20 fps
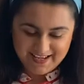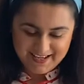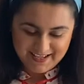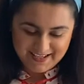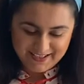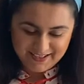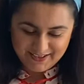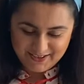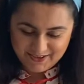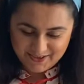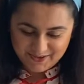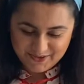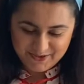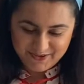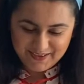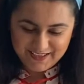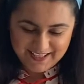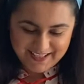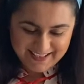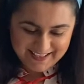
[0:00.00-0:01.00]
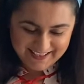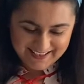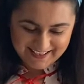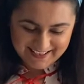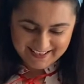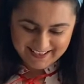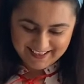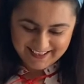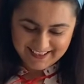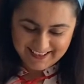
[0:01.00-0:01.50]
So these
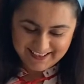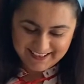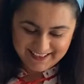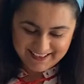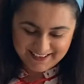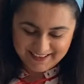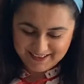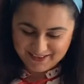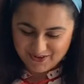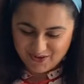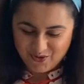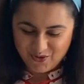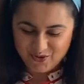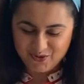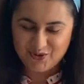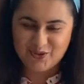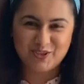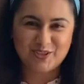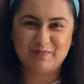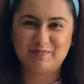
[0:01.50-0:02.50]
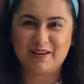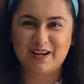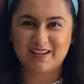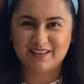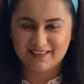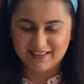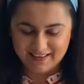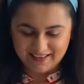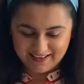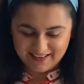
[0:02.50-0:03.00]
little gorgeous
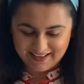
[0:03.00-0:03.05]
parcels